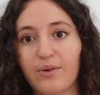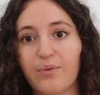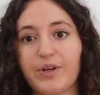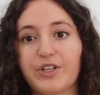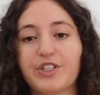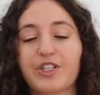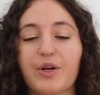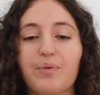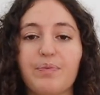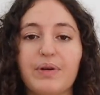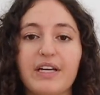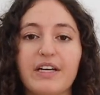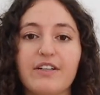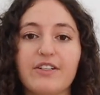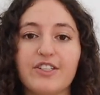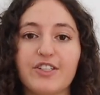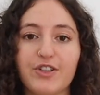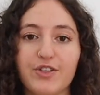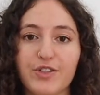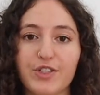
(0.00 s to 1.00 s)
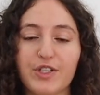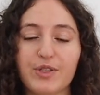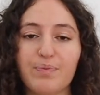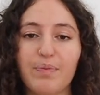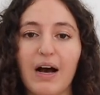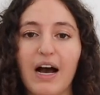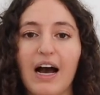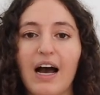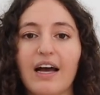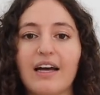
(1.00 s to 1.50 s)
which can be induced
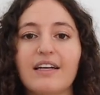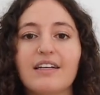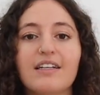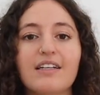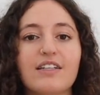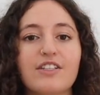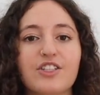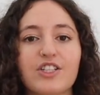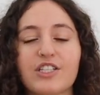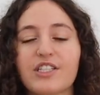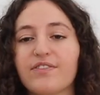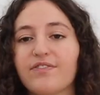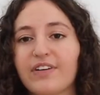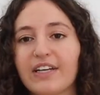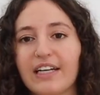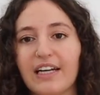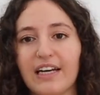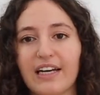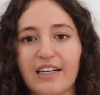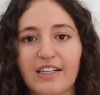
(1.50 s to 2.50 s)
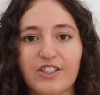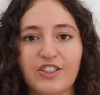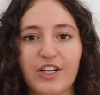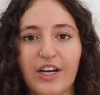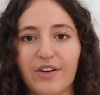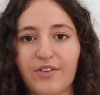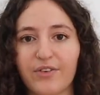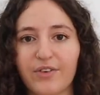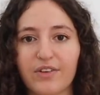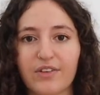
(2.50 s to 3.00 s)
by just feeling
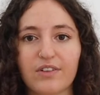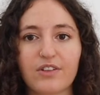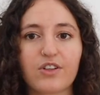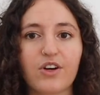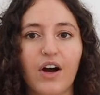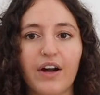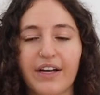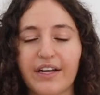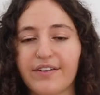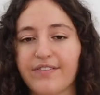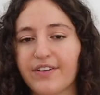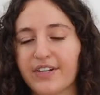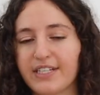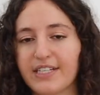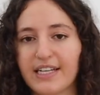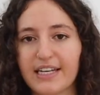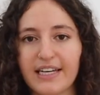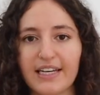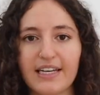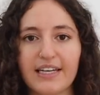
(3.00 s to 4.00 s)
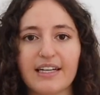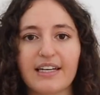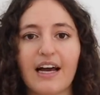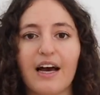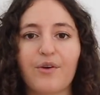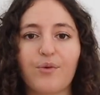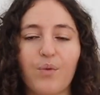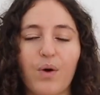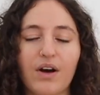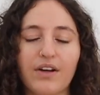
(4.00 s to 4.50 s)
general chronic fatigue
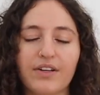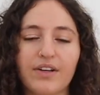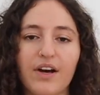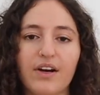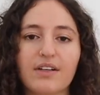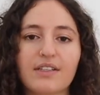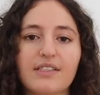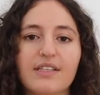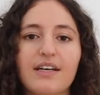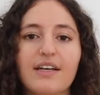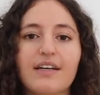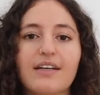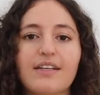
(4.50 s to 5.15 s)
and whatnot.